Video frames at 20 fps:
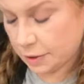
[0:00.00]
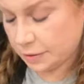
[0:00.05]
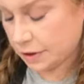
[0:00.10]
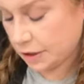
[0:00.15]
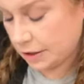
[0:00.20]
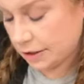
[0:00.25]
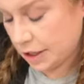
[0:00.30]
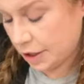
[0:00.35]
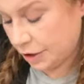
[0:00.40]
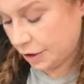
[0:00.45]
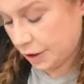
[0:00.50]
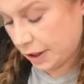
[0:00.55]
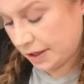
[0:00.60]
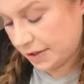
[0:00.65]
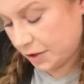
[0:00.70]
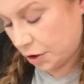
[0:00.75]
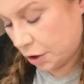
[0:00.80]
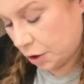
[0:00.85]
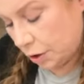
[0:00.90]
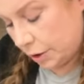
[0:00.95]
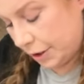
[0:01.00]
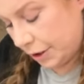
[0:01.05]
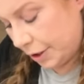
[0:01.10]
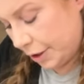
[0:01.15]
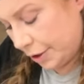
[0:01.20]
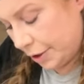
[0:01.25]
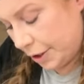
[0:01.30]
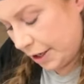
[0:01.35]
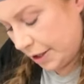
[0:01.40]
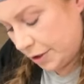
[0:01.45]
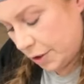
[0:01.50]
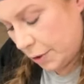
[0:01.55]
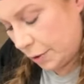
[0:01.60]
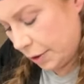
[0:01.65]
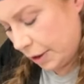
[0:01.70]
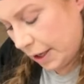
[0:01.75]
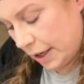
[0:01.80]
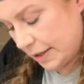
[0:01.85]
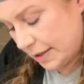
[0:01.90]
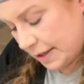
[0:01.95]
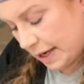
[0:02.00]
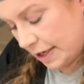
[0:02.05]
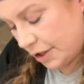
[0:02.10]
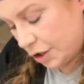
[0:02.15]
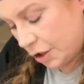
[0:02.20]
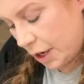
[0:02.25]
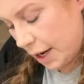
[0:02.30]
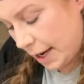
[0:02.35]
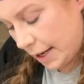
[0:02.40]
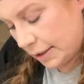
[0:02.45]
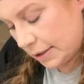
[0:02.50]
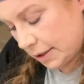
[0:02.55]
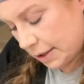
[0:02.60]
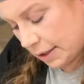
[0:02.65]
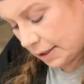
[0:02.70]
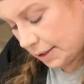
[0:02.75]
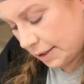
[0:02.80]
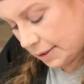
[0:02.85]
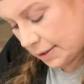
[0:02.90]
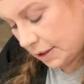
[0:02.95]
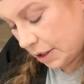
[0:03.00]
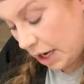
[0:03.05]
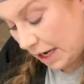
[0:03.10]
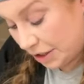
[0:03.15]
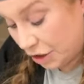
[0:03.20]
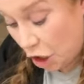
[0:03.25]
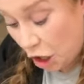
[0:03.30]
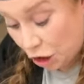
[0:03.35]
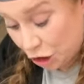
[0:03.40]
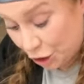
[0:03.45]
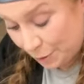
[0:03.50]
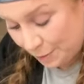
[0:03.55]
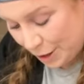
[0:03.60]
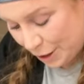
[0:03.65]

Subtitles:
what I was going to tell you guys earlier, and I totally got sidetracked because I talk too